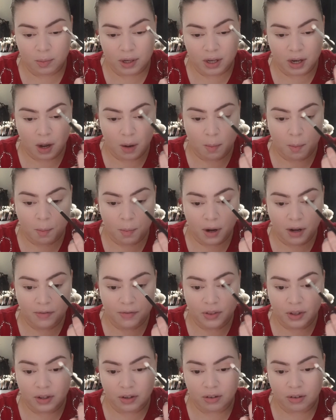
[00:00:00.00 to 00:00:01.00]

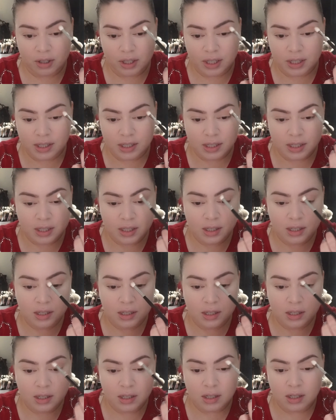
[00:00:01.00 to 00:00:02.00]
above the crease,
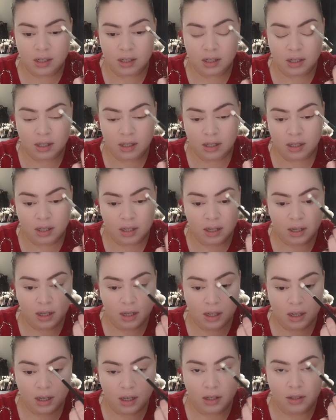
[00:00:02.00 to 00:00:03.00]

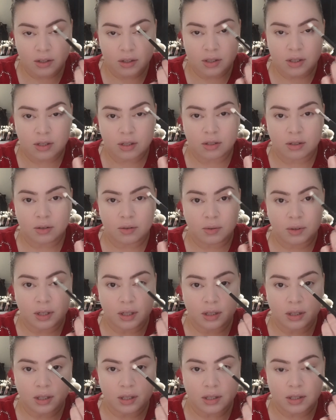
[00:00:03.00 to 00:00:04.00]
and just
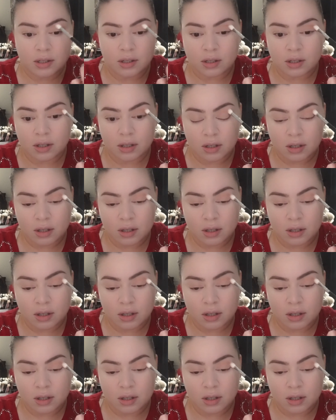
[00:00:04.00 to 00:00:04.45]
doing this